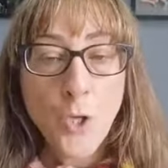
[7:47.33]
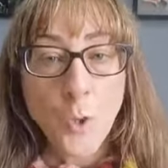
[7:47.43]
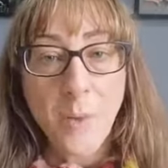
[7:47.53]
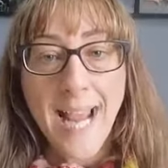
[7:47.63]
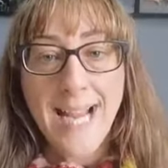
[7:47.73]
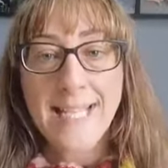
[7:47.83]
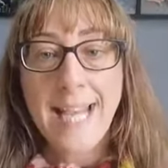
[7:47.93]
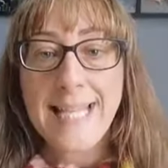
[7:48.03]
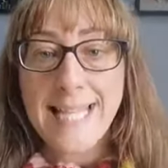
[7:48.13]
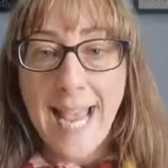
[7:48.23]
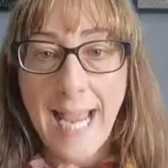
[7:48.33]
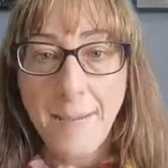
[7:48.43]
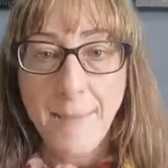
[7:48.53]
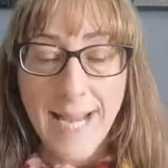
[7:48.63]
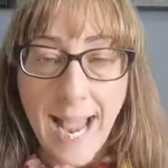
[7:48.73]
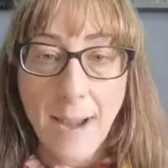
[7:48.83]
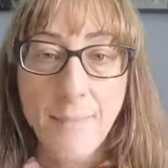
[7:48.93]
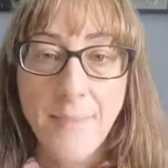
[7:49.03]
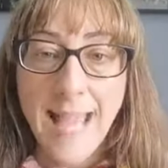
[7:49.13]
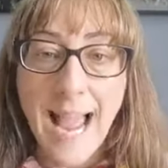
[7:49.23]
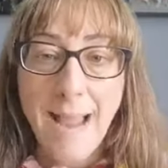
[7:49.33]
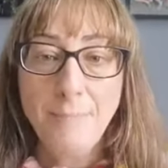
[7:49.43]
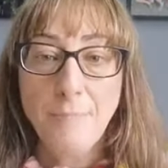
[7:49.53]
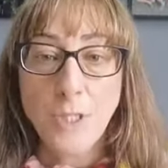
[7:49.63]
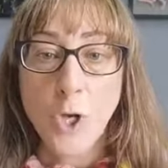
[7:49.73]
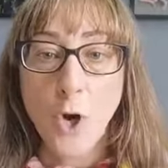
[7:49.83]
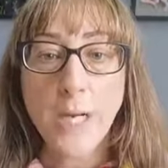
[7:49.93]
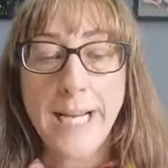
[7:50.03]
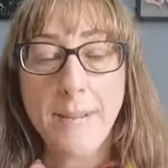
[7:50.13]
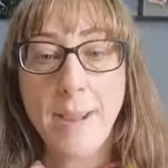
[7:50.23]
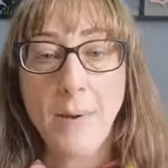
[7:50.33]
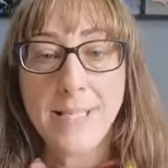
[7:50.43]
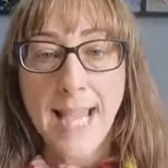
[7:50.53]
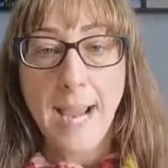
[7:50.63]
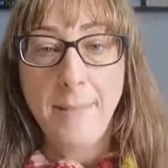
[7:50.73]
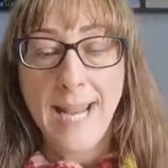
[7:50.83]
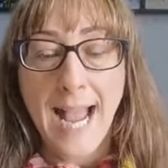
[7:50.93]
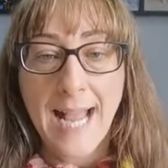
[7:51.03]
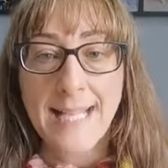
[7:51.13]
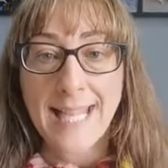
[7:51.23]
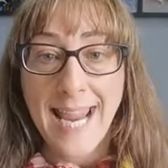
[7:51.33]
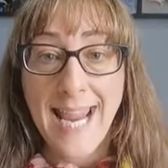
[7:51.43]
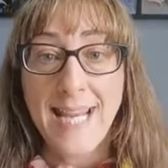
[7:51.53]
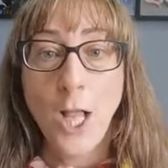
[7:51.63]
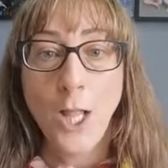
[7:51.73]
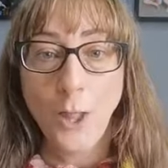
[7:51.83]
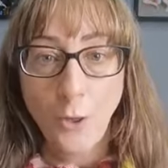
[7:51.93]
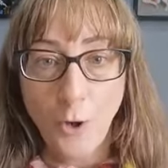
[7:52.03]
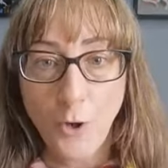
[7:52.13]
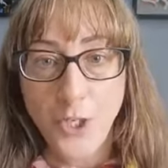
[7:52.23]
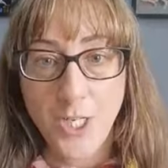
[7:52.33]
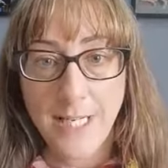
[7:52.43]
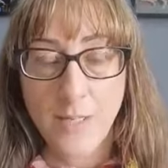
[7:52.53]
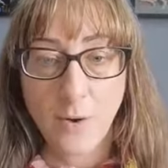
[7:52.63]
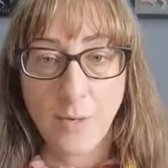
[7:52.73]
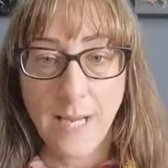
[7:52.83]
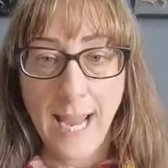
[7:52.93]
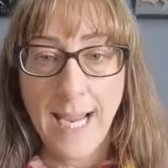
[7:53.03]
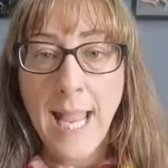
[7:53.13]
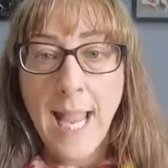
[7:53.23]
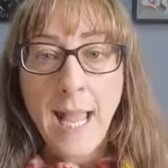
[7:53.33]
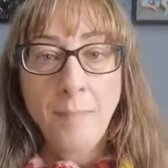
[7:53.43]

So when I say timing, I'm, I'm talking about timing as in launches, okay?